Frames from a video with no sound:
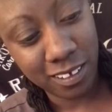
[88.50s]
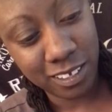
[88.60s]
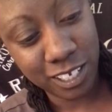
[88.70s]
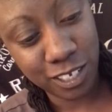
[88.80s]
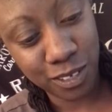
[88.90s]

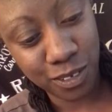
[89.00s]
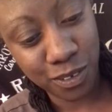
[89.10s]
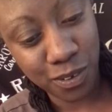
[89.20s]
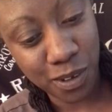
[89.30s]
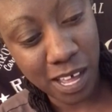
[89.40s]

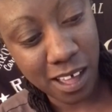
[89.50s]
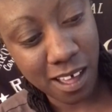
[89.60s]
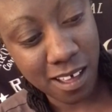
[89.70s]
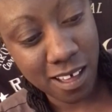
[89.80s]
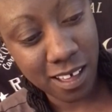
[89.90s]
to
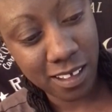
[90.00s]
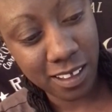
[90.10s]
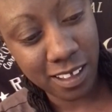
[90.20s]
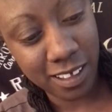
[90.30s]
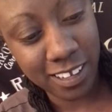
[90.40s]

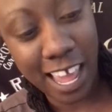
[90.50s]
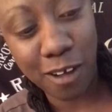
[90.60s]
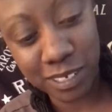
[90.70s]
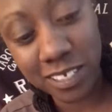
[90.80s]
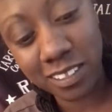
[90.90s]
now
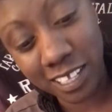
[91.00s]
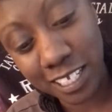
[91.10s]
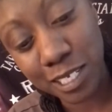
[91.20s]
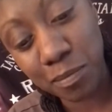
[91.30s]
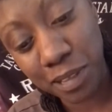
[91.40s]
until then
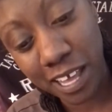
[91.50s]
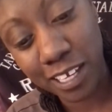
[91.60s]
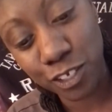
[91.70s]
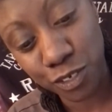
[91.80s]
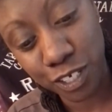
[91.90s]
to plan
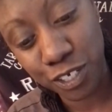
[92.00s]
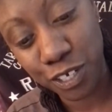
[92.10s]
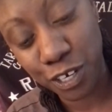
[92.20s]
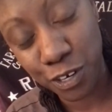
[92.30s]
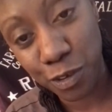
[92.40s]
and structure
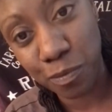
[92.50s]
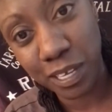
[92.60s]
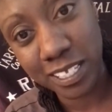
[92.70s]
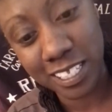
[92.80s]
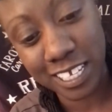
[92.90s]
your new
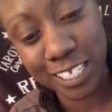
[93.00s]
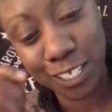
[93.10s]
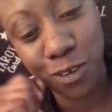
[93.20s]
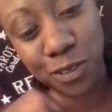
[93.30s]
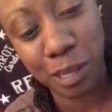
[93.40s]
business.
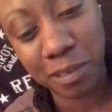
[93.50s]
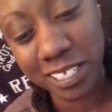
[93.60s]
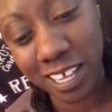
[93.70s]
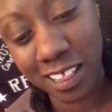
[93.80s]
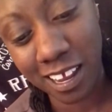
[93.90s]
So let me
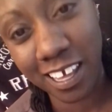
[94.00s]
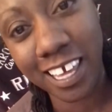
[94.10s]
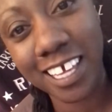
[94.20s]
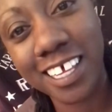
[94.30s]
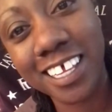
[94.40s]
say that
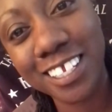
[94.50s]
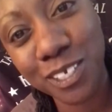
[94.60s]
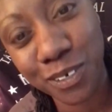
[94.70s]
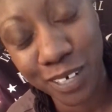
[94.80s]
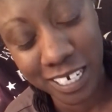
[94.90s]
again,
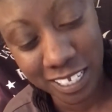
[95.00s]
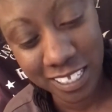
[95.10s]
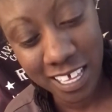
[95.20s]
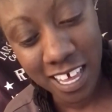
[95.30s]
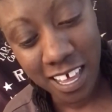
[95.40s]
Taurus.
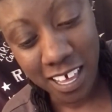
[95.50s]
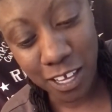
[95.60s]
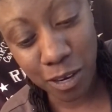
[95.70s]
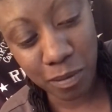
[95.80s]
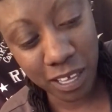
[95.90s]

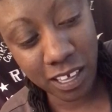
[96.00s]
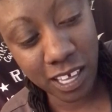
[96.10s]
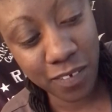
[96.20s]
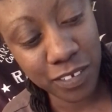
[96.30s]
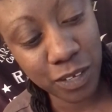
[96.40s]
You're being
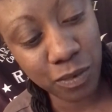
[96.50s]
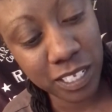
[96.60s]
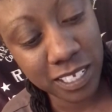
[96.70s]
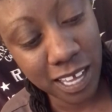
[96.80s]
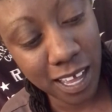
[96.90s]
gifted with
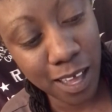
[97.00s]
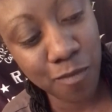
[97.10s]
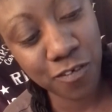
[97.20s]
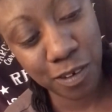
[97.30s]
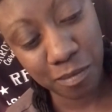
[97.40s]
time
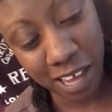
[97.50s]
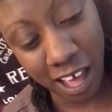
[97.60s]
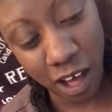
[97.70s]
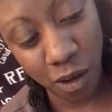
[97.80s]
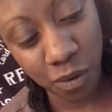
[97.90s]
from
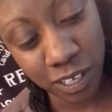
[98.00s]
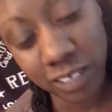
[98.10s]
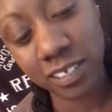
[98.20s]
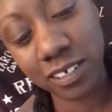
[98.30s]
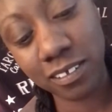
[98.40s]
now
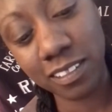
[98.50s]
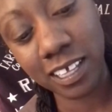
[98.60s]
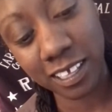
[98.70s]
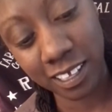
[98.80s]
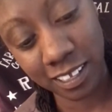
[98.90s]
until
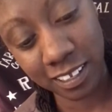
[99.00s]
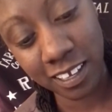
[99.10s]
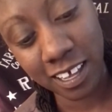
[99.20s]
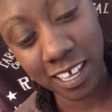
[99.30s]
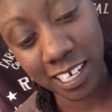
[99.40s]
then,
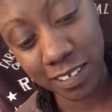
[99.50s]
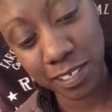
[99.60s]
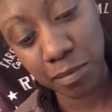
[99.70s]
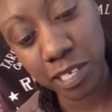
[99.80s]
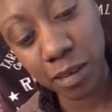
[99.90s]
end of
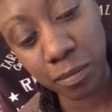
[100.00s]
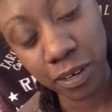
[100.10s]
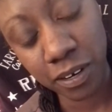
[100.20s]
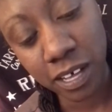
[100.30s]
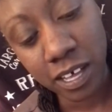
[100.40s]

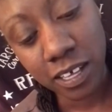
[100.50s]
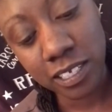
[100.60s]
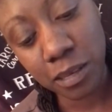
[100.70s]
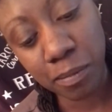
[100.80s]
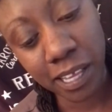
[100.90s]
September,
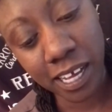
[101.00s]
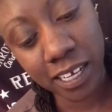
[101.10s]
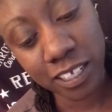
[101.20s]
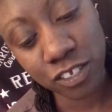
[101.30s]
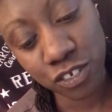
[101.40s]
to plan
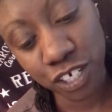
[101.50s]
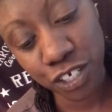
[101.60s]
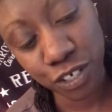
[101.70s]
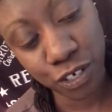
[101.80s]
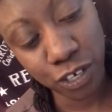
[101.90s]
and
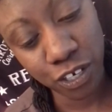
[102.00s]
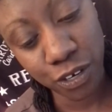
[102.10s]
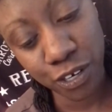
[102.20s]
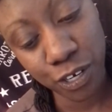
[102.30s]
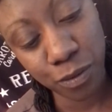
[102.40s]
structure
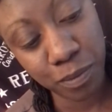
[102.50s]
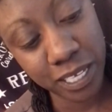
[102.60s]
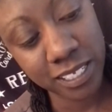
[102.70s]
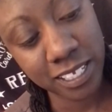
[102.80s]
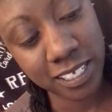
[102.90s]
your new
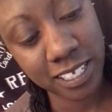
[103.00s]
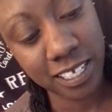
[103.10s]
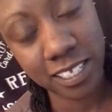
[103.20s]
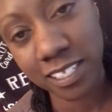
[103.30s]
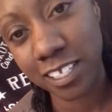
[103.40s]

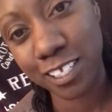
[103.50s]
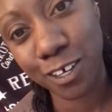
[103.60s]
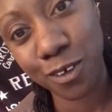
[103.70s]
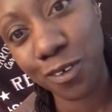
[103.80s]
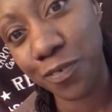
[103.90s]
businesses.
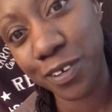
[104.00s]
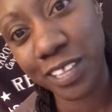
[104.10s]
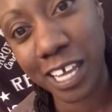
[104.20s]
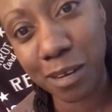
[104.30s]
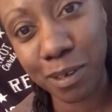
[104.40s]
So if you're
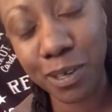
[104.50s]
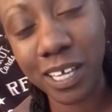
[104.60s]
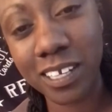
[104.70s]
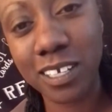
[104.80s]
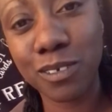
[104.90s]
thinking about
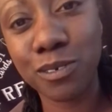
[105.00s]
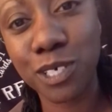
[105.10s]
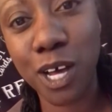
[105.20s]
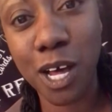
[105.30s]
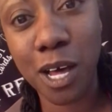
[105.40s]
getting a new
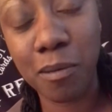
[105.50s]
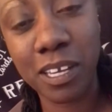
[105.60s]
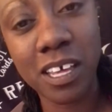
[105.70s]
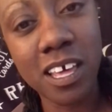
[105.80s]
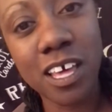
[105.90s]
job and
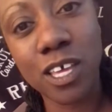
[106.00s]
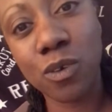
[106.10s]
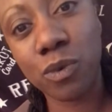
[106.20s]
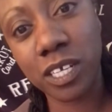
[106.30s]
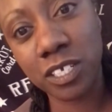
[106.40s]
you
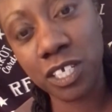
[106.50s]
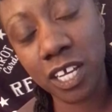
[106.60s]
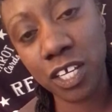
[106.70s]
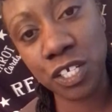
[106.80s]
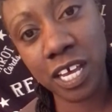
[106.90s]
want to
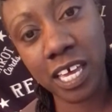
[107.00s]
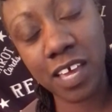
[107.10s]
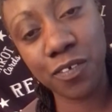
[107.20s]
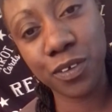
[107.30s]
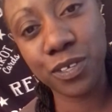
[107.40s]
change, like
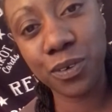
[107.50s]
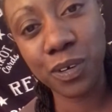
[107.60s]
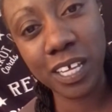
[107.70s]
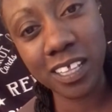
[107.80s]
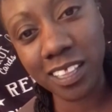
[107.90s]
if you do
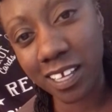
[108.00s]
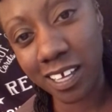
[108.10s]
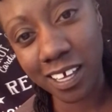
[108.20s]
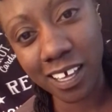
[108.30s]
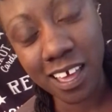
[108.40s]

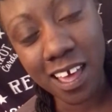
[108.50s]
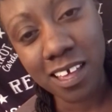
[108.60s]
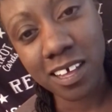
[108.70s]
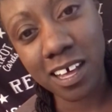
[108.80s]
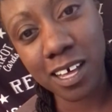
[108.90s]
anything
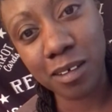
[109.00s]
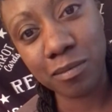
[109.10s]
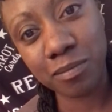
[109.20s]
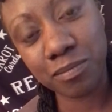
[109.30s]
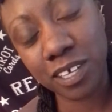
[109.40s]

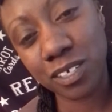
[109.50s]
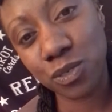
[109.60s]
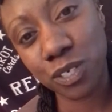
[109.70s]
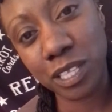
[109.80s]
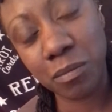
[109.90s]

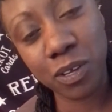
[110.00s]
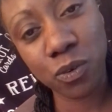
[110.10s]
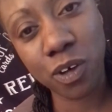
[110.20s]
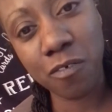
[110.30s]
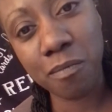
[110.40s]
toward the
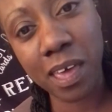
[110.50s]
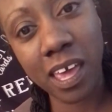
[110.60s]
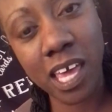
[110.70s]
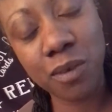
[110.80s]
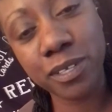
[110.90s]
middle of May,
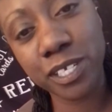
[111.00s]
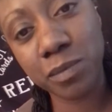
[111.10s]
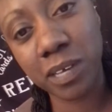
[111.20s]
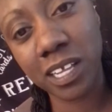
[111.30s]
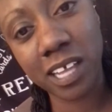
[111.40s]
it will just
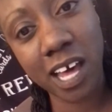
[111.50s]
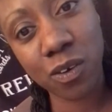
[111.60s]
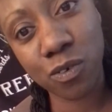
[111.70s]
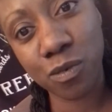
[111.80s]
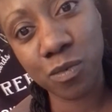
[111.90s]
be a
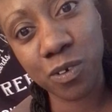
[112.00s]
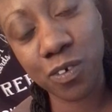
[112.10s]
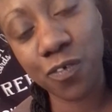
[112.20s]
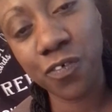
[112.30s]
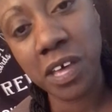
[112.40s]
lateral
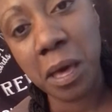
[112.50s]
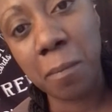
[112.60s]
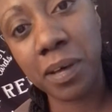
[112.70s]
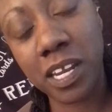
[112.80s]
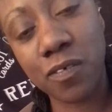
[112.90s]
move.
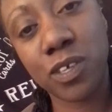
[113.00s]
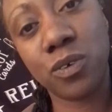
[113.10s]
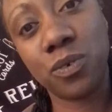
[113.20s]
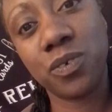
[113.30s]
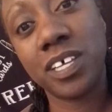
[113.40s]
But if
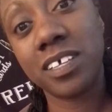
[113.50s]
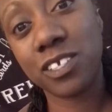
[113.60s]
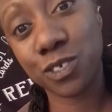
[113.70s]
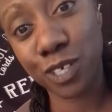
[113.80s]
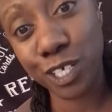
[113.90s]
you
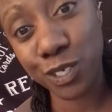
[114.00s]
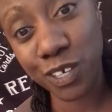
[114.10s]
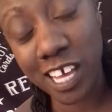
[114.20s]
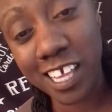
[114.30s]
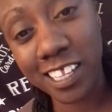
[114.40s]
structure
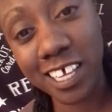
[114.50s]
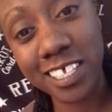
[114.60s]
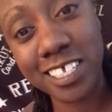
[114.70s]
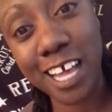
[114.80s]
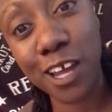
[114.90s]
it and let
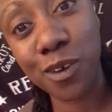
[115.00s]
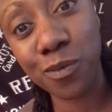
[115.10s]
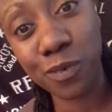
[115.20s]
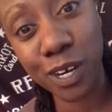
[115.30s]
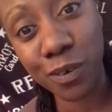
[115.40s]

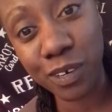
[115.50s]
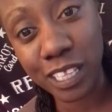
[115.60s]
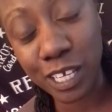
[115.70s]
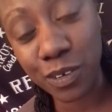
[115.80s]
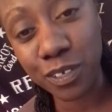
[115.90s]
Saturn work with
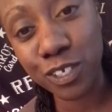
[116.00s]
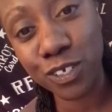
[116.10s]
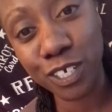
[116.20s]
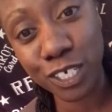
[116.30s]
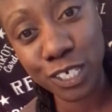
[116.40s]
you and
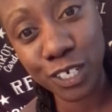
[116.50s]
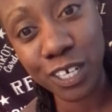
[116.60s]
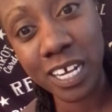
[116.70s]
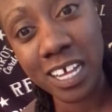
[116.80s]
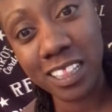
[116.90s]

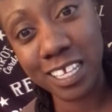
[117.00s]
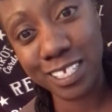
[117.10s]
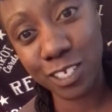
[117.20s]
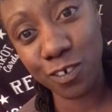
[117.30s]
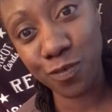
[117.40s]
structure this
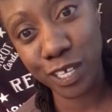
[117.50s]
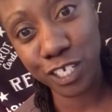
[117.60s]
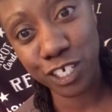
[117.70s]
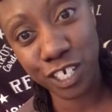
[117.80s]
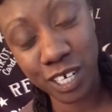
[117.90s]
new
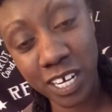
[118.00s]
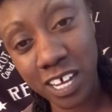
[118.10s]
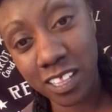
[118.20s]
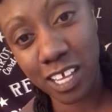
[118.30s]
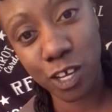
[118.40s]
venture,
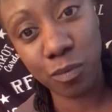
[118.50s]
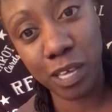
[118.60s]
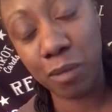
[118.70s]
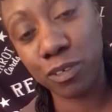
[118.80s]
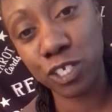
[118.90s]
then you'll be
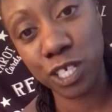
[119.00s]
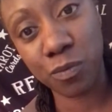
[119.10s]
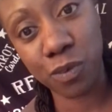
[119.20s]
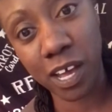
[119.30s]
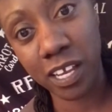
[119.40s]
able to
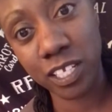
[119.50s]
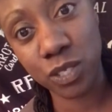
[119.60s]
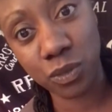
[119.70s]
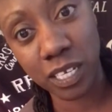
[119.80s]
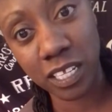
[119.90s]
jump right
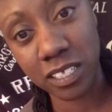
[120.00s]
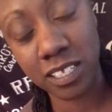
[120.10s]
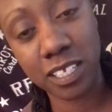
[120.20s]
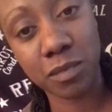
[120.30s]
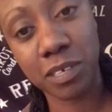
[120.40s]
into it in
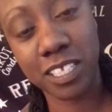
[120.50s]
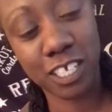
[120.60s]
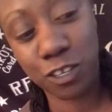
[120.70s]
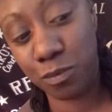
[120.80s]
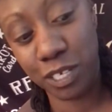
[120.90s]
6 months
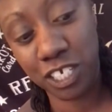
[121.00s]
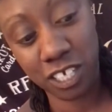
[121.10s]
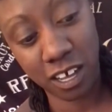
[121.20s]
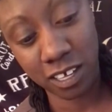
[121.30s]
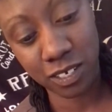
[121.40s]
and you'll be
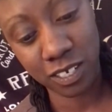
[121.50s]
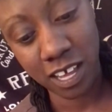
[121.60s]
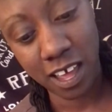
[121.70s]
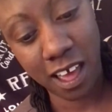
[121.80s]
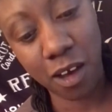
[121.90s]
shocked
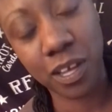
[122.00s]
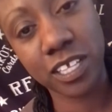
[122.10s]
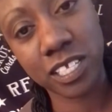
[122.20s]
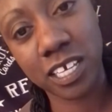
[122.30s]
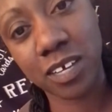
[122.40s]
how easy it